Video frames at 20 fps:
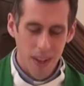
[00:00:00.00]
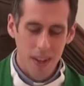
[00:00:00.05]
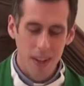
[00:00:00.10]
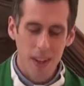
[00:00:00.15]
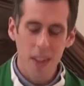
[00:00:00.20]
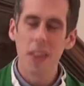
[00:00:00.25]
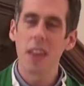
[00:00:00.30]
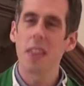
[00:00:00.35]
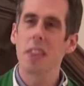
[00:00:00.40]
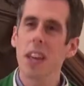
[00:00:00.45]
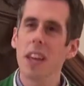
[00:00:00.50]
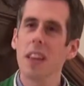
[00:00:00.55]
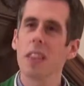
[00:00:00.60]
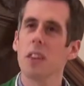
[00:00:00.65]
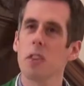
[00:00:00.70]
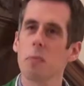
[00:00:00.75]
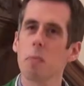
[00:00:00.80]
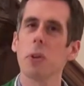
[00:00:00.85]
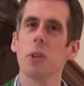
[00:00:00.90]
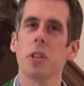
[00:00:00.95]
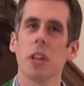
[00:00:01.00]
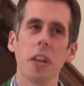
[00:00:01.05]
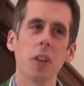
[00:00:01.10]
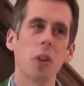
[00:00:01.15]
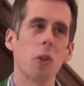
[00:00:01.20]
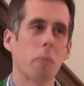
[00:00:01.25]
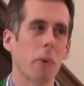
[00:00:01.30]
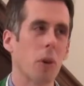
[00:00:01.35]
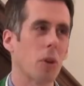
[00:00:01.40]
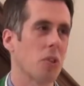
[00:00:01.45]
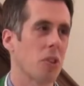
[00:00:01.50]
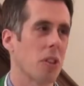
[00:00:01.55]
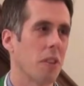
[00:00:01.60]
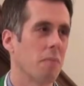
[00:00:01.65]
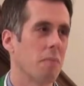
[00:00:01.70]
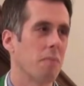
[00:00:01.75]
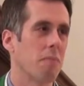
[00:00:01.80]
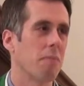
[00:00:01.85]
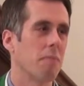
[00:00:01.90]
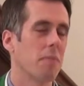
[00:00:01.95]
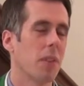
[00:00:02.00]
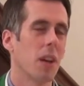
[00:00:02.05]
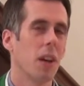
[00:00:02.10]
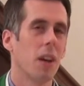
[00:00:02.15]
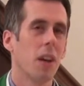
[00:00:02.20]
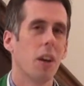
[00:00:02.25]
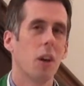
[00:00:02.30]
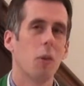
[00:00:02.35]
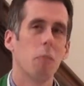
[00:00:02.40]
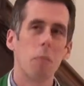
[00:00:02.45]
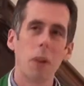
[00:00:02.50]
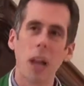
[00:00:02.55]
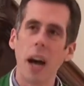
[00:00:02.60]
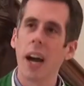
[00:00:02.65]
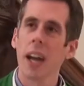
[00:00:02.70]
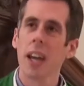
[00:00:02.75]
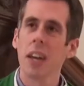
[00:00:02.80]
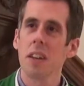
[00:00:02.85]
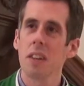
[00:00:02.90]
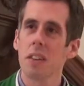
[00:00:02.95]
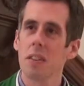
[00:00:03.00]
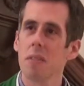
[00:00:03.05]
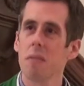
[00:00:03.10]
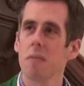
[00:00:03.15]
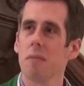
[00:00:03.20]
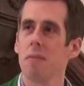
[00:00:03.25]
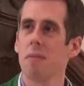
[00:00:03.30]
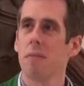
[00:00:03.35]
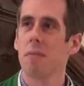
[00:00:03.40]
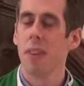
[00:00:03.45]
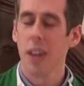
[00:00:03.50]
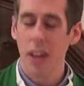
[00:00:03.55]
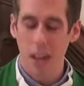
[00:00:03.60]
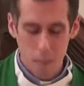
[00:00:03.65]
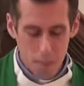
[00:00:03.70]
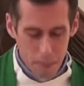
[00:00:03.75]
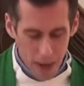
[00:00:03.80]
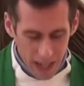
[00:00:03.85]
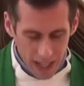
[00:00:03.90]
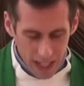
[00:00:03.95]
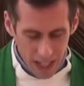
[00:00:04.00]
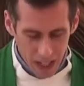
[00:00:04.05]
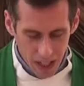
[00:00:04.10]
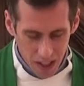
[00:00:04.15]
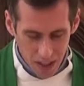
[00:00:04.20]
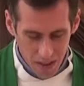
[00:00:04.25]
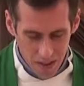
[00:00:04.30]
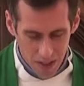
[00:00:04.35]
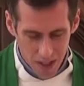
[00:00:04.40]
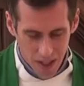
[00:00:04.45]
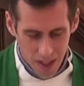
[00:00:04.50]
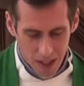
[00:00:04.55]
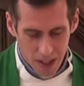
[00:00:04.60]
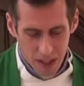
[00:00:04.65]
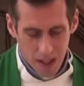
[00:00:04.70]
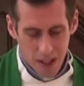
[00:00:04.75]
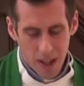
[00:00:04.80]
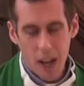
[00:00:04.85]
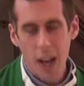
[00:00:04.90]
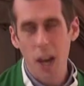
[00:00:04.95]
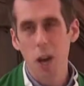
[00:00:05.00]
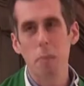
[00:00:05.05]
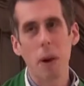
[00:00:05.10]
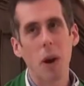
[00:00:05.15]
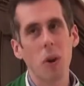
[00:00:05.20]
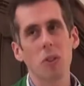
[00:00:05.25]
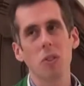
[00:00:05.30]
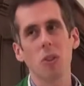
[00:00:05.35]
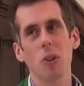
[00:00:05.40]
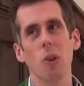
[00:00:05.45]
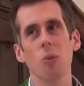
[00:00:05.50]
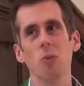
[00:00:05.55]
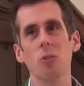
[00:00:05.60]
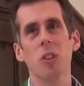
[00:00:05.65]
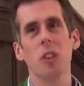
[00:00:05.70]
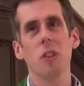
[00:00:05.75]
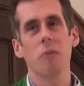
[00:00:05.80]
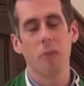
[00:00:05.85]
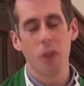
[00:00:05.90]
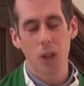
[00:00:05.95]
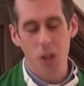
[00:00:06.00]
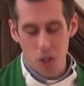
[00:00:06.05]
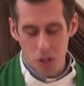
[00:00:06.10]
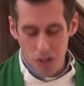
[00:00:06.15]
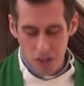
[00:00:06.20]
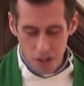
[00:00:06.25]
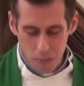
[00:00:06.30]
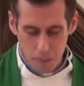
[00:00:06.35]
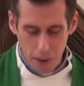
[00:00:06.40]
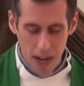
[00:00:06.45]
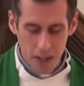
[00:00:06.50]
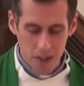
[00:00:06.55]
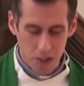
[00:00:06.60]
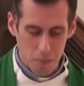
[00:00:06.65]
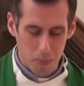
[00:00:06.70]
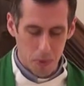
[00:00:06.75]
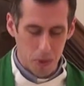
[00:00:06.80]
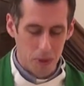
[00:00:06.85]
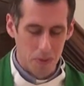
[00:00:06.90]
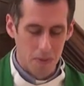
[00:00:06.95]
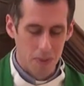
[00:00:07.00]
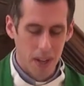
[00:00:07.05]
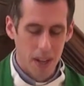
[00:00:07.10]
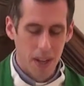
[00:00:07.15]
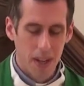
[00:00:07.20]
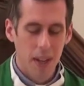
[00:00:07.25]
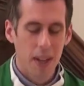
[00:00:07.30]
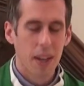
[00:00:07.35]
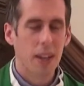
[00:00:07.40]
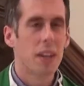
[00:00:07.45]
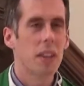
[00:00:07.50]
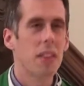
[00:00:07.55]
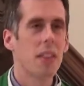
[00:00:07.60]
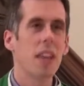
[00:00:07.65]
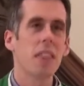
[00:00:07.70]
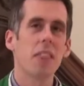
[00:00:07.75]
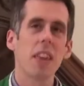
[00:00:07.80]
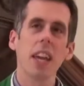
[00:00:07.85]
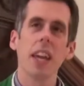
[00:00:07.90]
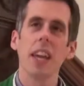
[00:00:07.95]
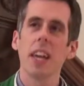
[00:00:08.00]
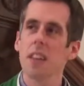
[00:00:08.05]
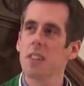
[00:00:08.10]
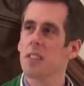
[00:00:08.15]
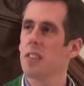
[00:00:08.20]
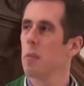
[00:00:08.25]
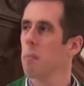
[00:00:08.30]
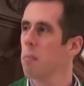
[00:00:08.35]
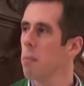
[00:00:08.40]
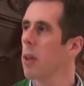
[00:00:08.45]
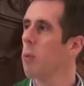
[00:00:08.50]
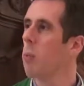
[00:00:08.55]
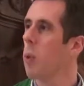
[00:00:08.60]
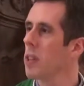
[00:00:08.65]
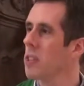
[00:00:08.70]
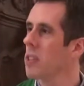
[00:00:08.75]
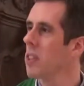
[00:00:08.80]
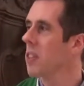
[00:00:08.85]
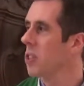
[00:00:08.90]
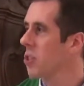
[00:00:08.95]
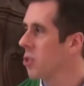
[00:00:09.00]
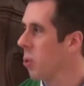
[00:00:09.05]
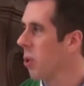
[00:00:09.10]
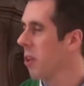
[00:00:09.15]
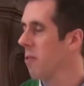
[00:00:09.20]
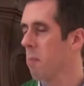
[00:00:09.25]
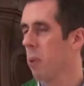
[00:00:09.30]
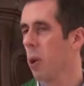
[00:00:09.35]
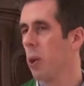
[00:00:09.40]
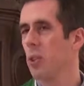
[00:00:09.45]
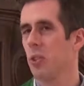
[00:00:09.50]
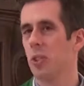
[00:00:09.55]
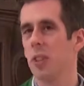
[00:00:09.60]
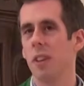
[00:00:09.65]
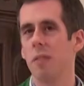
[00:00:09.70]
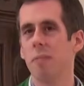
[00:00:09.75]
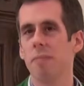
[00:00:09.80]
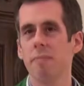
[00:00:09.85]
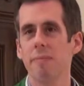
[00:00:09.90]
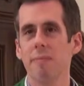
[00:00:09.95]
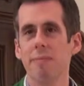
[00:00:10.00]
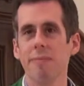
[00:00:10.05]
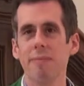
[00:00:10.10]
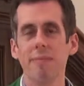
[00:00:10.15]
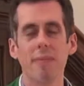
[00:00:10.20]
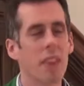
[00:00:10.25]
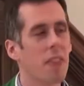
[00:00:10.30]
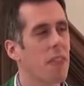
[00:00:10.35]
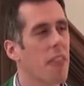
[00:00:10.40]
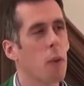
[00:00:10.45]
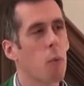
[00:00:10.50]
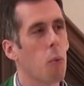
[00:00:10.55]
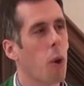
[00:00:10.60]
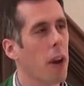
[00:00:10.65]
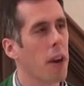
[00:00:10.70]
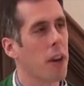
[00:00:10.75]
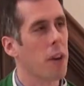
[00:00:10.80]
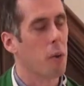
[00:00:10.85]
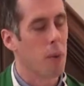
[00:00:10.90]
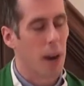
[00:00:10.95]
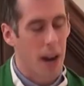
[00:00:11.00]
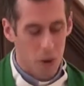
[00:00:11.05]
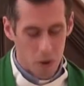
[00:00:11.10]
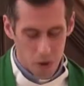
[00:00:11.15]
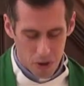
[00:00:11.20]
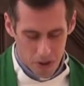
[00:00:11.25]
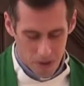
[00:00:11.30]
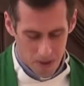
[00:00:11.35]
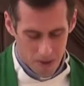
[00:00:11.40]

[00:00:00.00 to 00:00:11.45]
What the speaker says: Did they think this particular person, blind and begging and about as close to the fringes as possible, did they think he simply wasn't the sort of person that they wanted around?